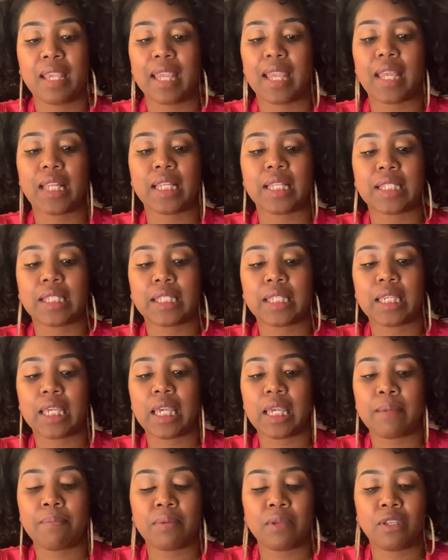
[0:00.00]
and it's
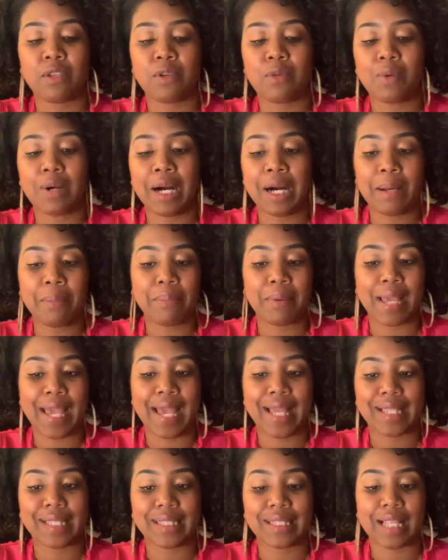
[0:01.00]
keeping you up
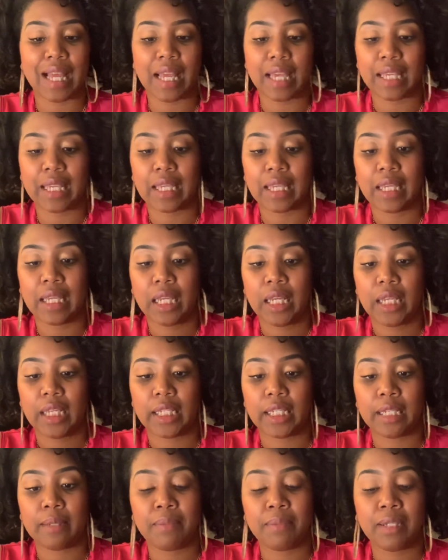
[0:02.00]
at night.
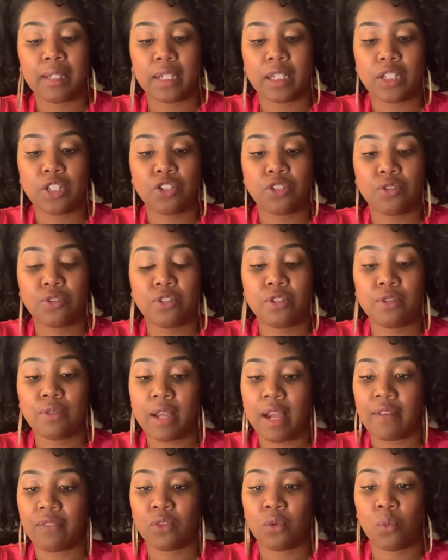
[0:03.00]
And because you do
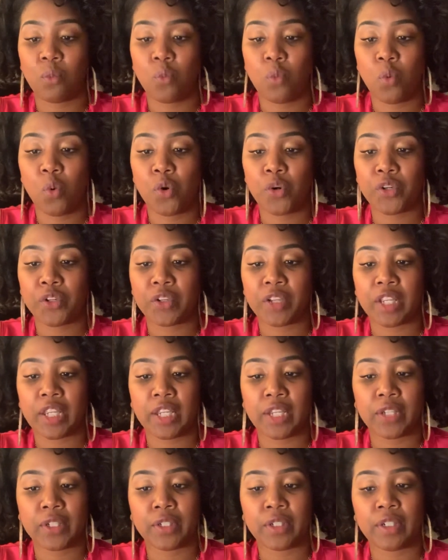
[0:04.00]
have the water
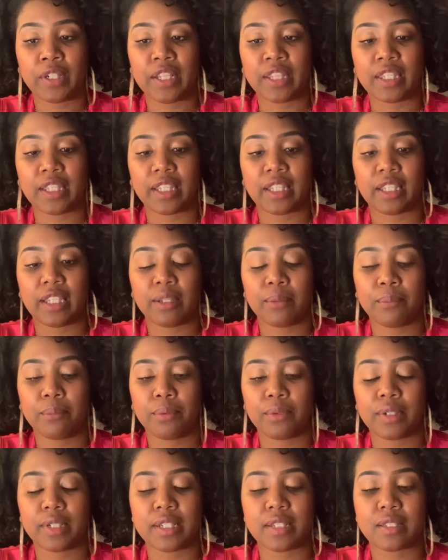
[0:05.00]
here in the
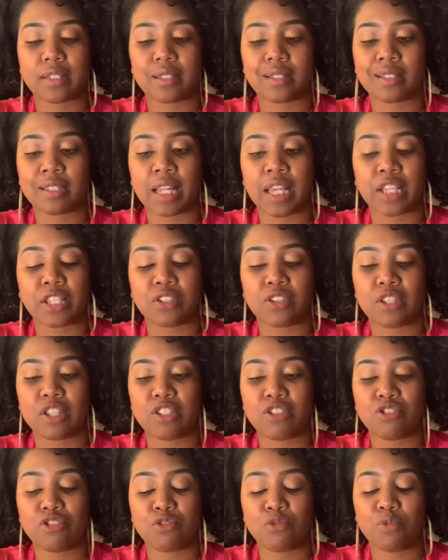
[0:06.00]
Empress, it's like
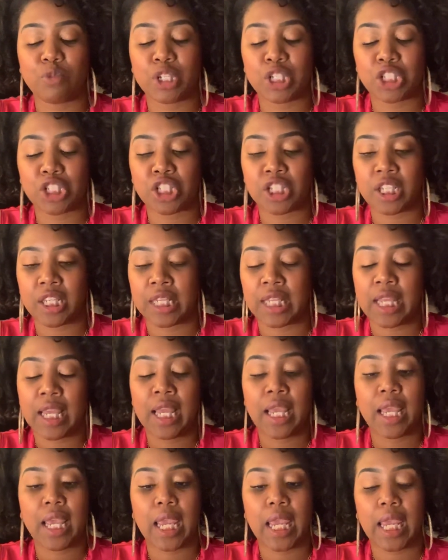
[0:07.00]
intuition
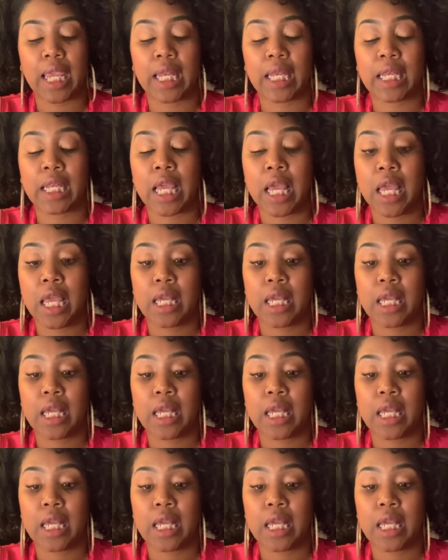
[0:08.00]
and